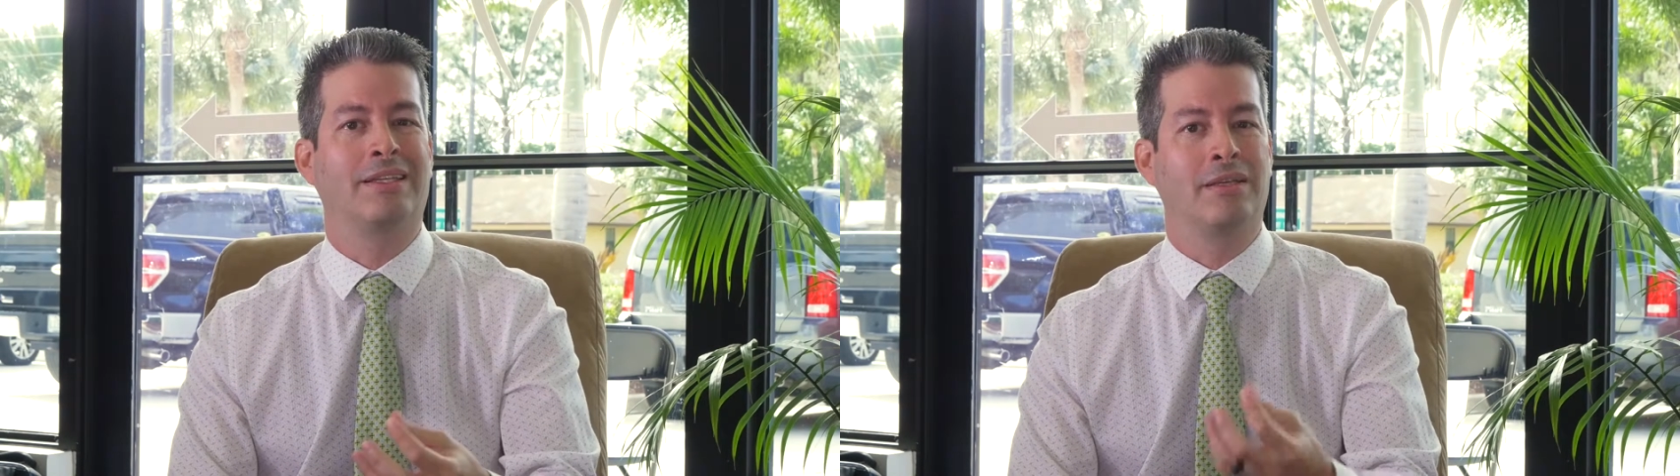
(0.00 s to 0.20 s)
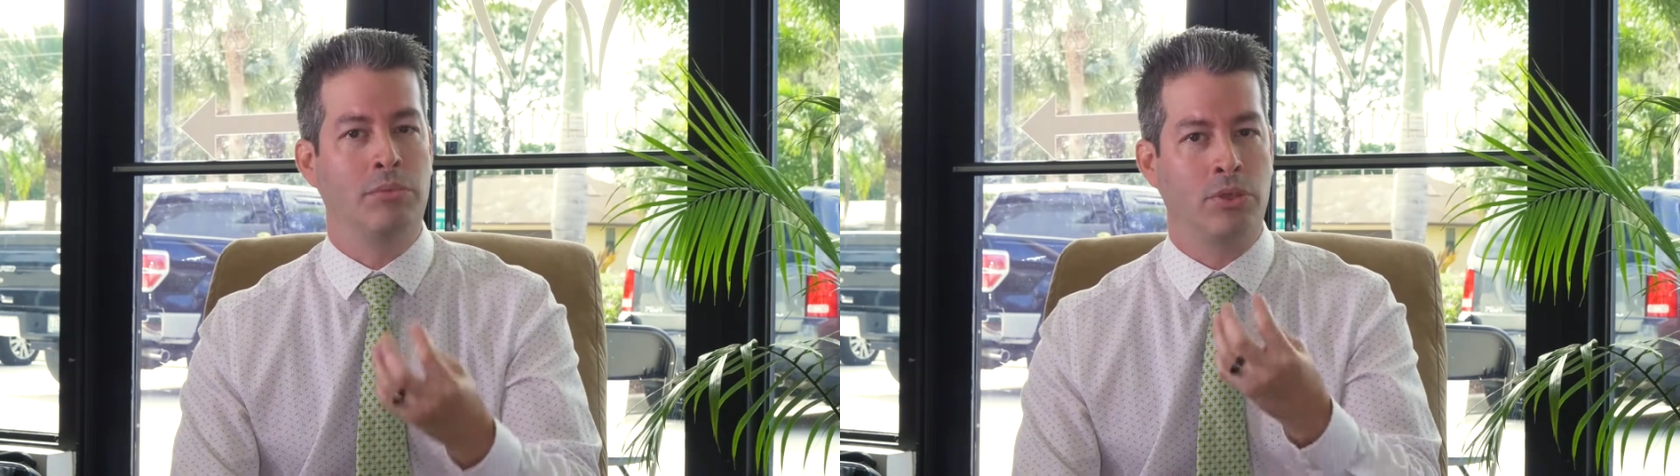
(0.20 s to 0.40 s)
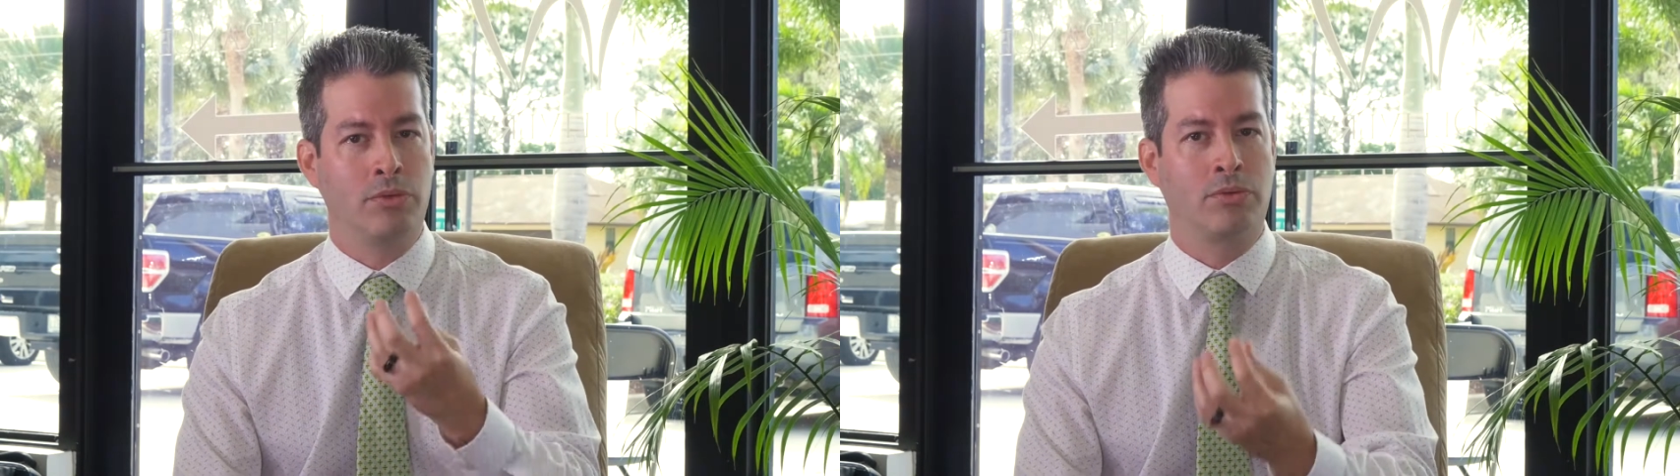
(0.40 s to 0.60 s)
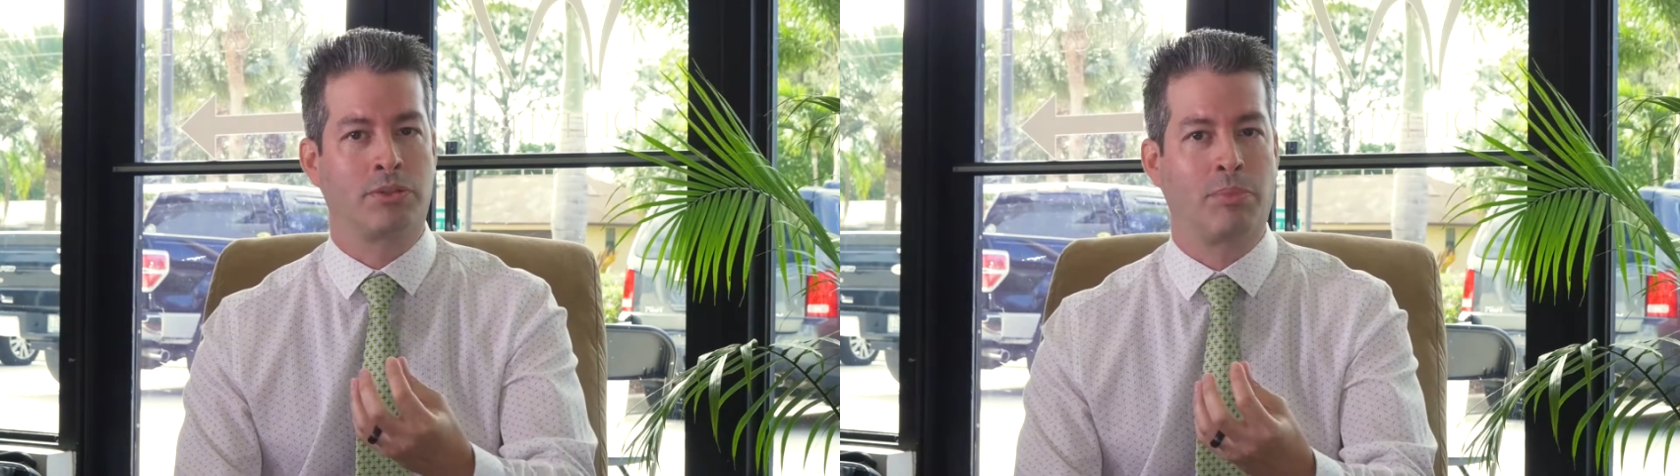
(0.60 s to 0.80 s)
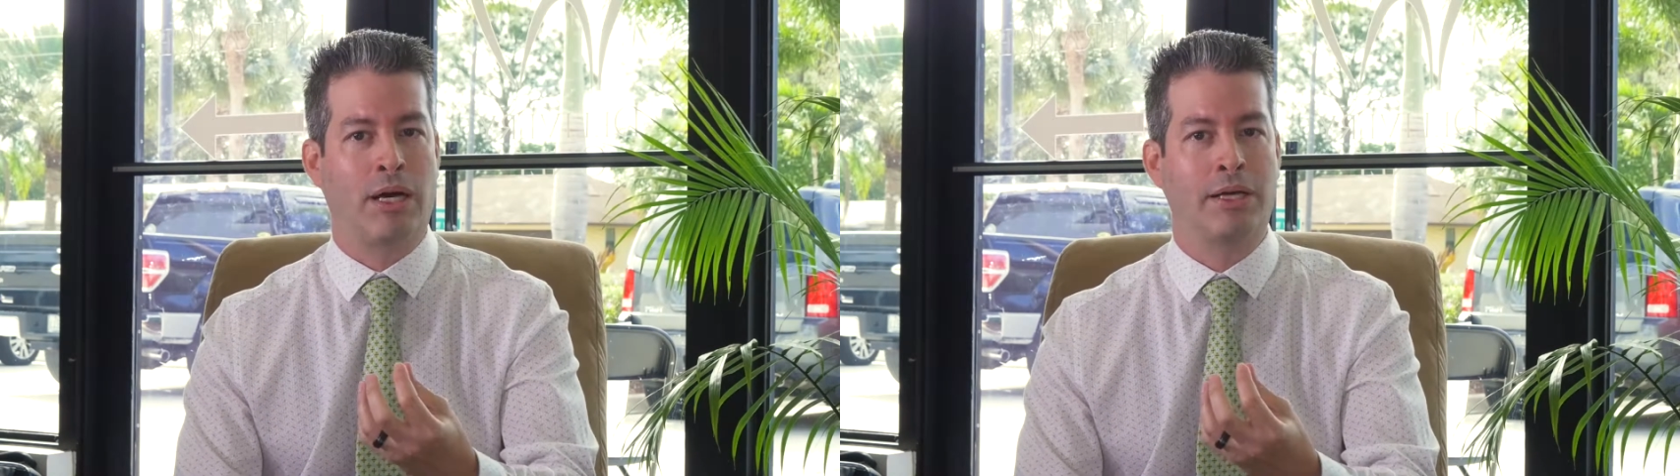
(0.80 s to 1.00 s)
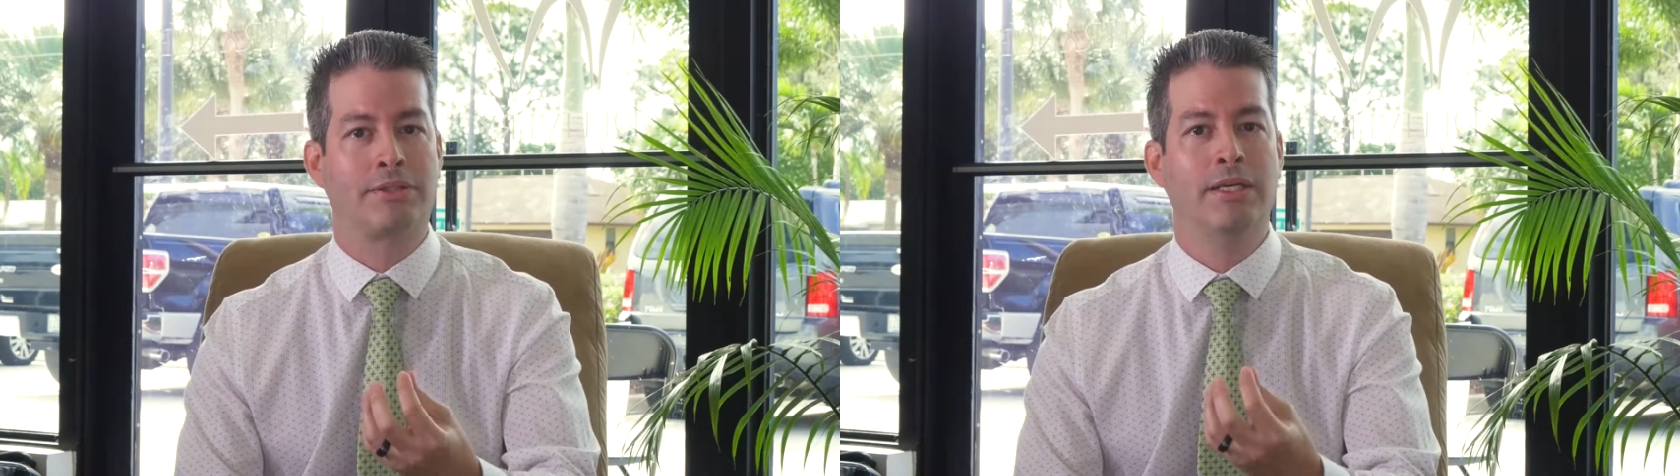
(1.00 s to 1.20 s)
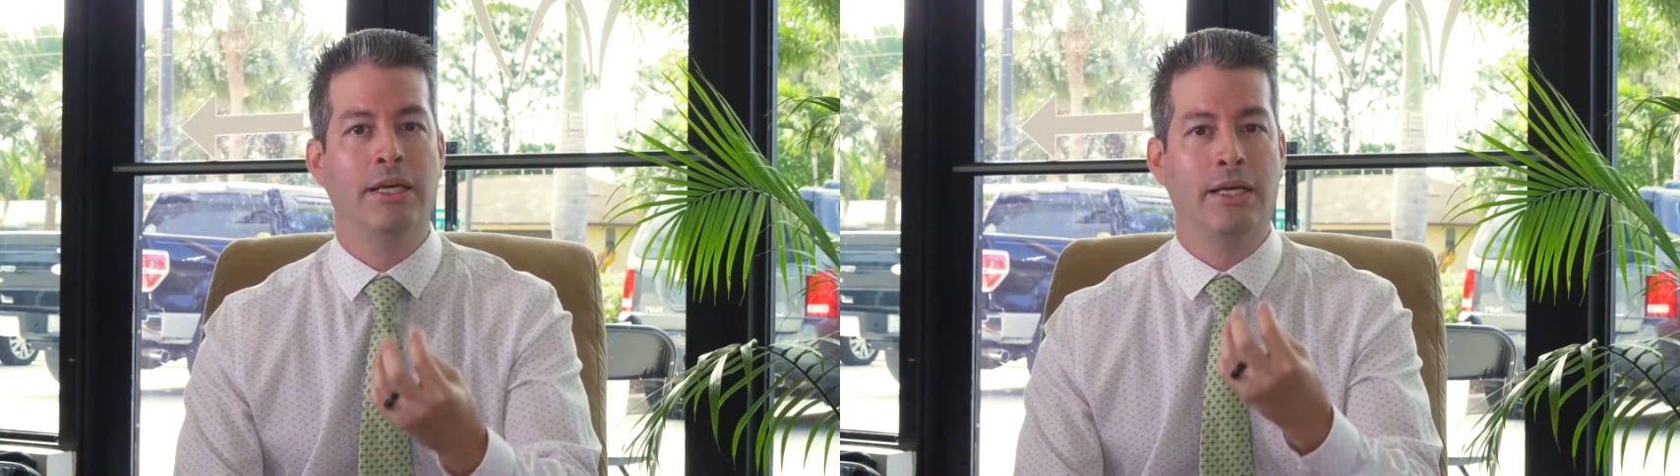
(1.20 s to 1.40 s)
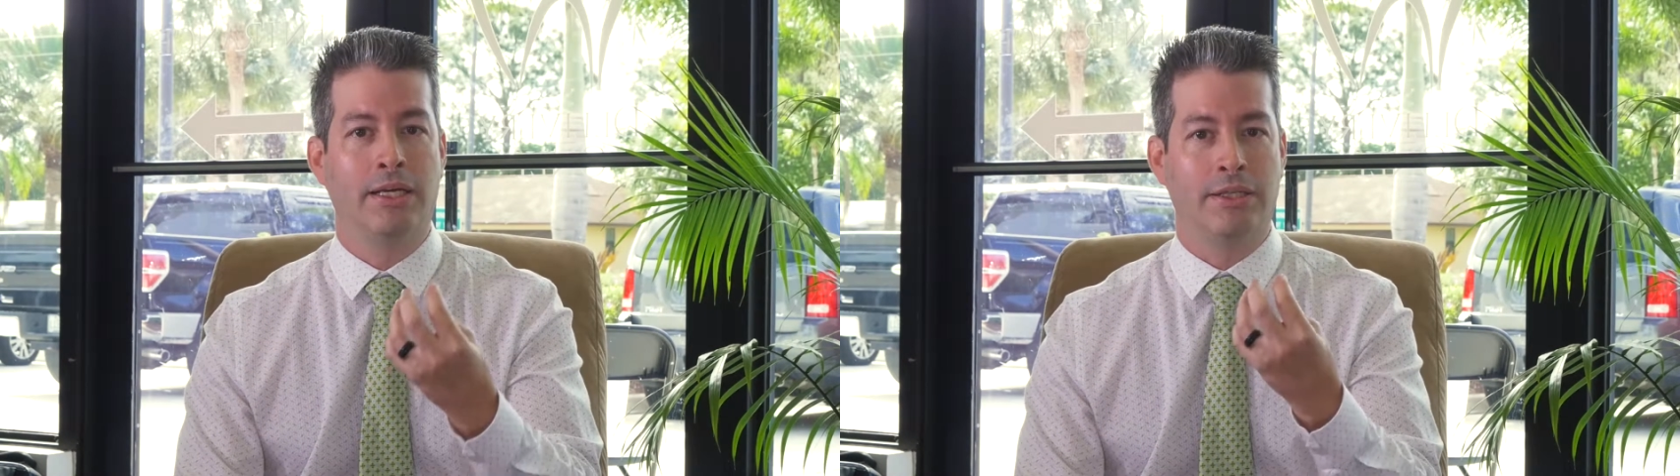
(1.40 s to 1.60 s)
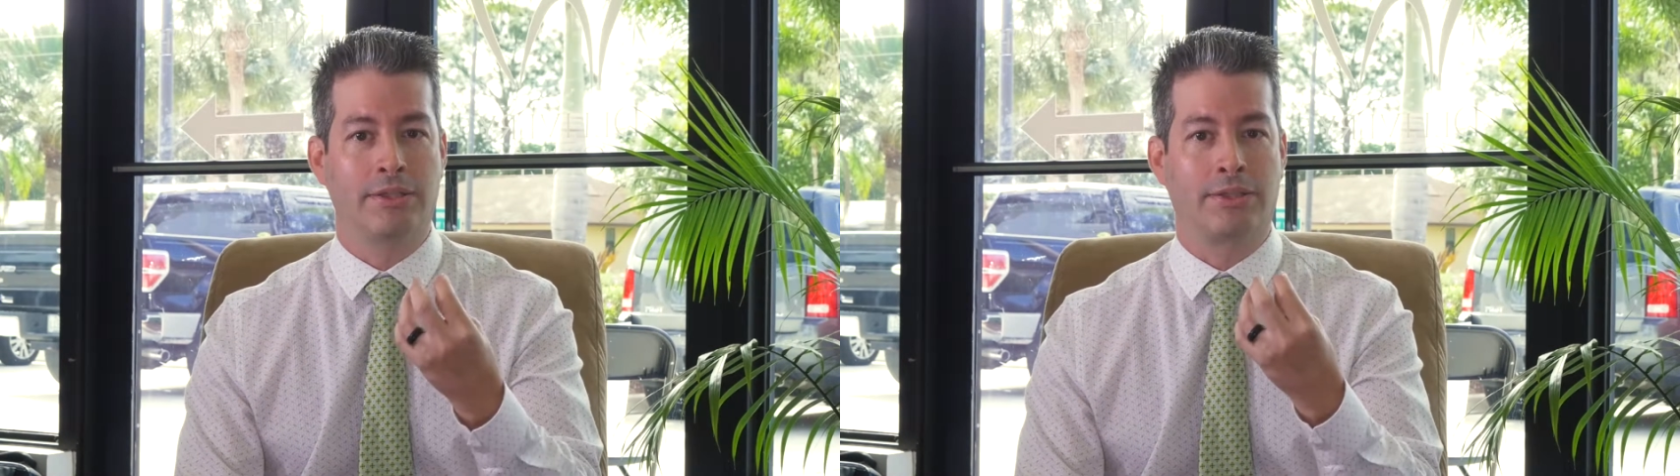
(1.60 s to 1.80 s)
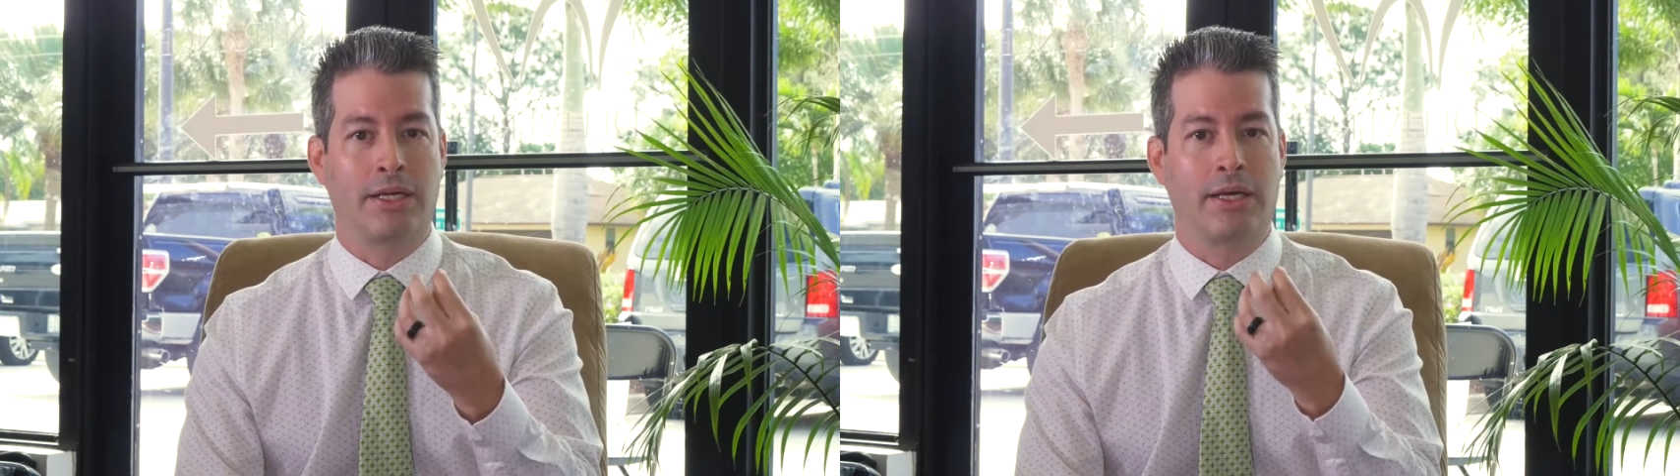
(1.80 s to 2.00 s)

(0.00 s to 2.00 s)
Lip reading: The immune response is